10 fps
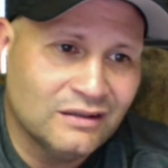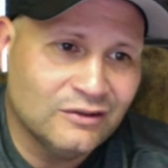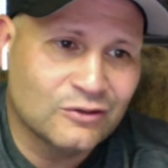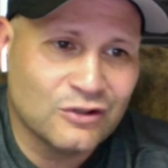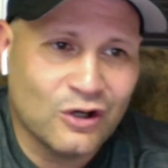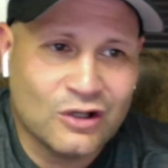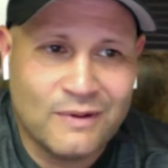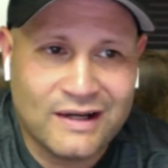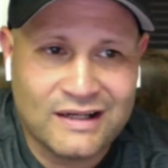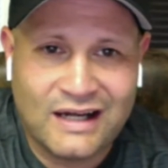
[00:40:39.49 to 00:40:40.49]
you're talking
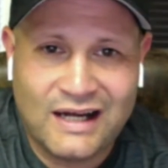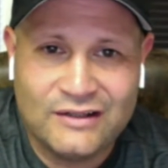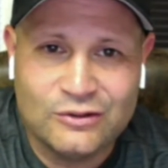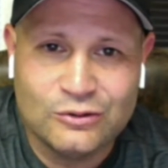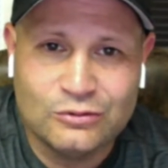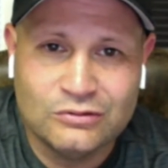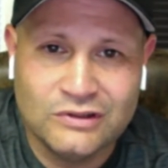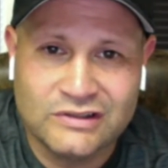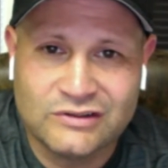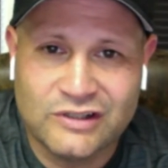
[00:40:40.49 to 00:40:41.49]
about a guy who
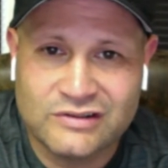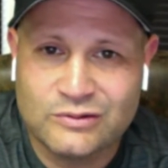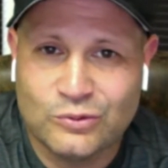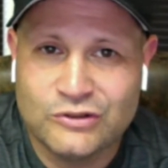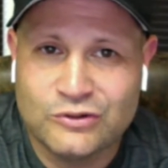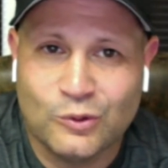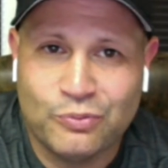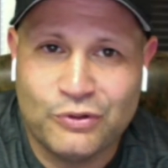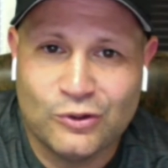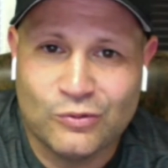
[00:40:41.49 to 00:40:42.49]
is just going to
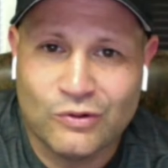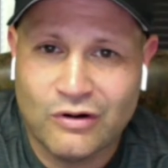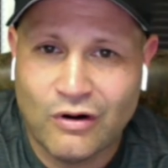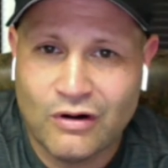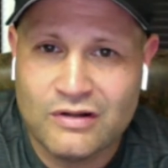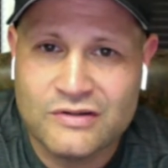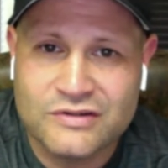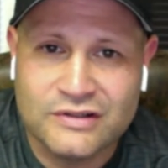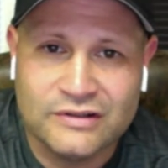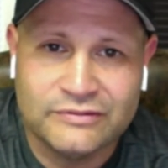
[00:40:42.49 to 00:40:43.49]
appeal
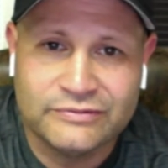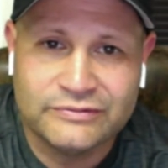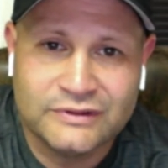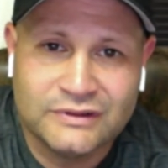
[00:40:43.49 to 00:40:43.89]
regardless of